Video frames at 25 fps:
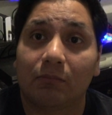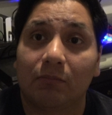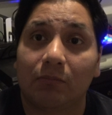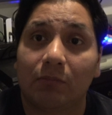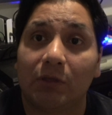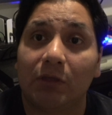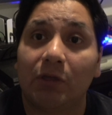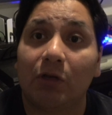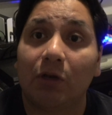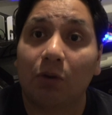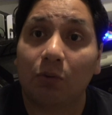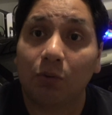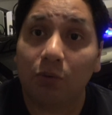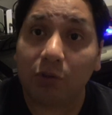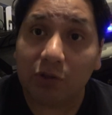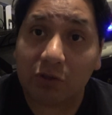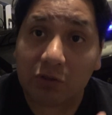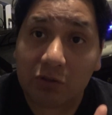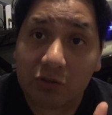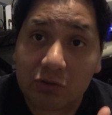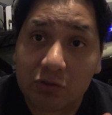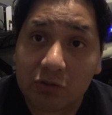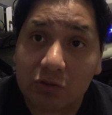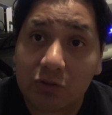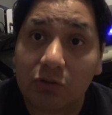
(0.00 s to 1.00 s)
You know what
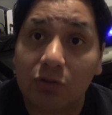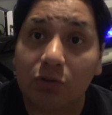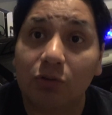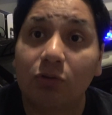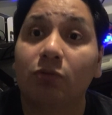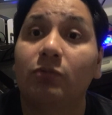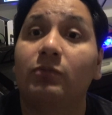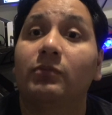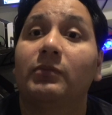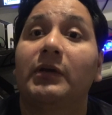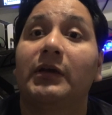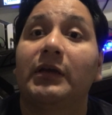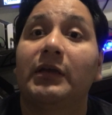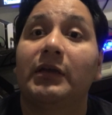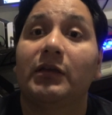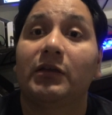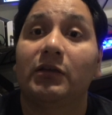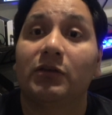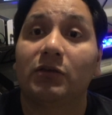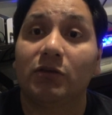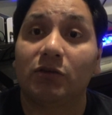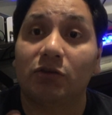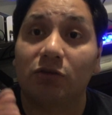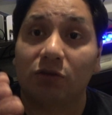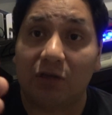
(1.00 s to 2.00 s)
you should do?
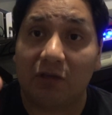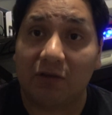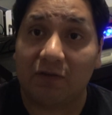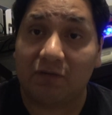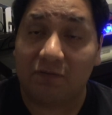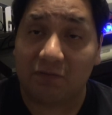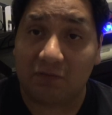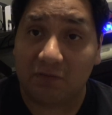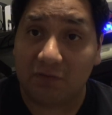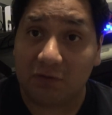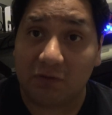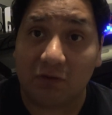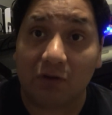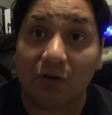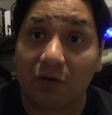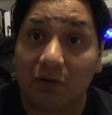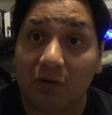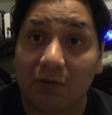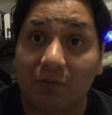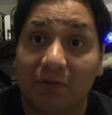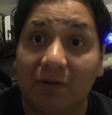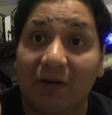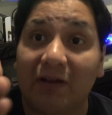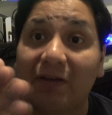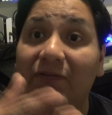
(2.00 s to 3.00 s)

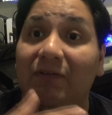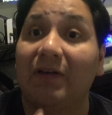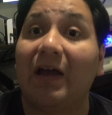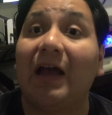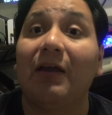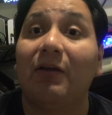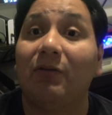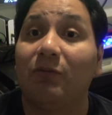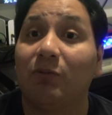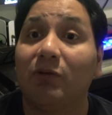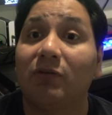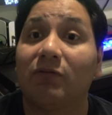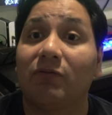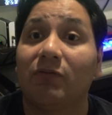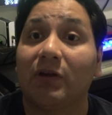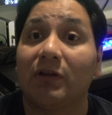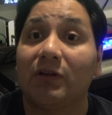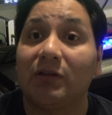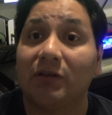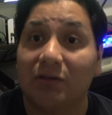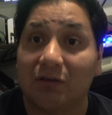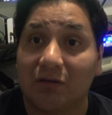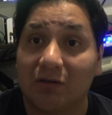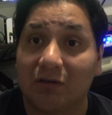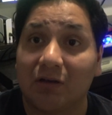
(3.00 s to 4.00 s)
If I was
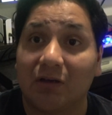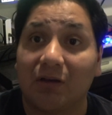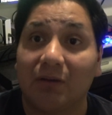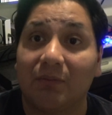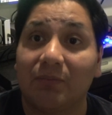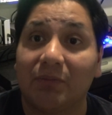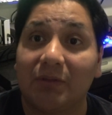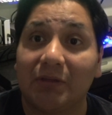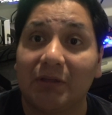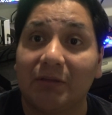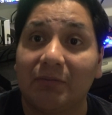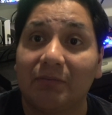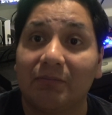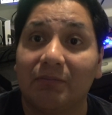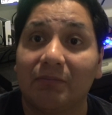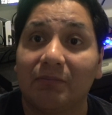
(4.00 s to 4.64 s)
running your company,